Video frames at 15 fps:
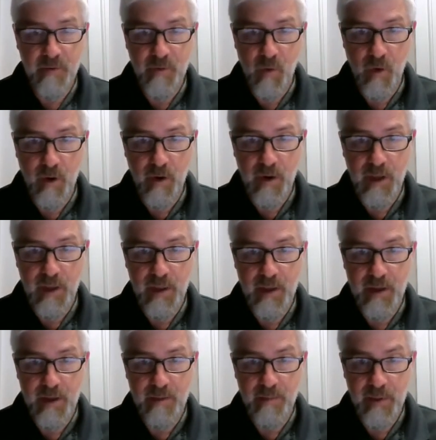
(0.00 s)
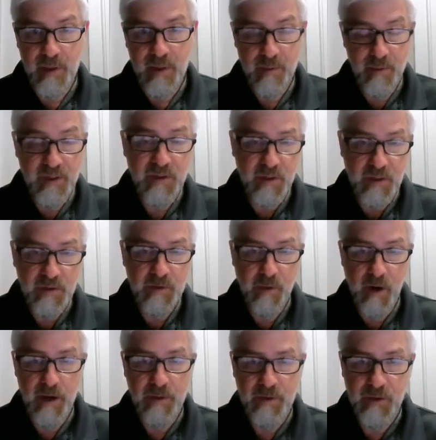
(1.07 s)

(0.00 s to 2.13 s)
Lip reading: for in the business, right?